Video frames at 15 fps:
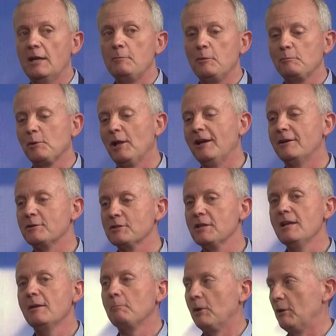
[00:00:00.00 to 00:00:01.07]
the type of players
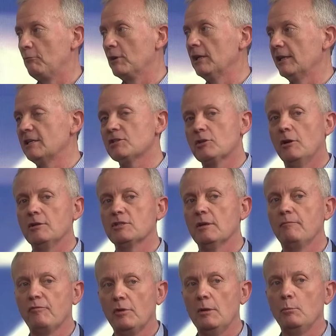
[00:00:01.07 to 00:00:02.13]
but it really starts
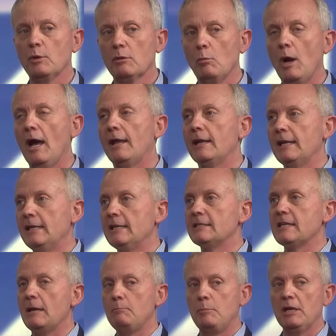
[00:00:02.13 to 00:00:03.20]
up front with Watt. It
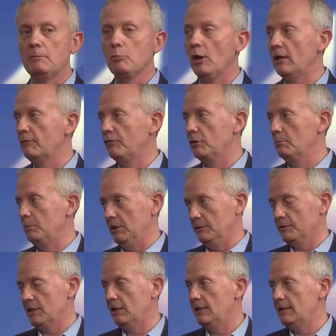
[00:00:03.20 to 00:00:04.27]
is a big break for the Bills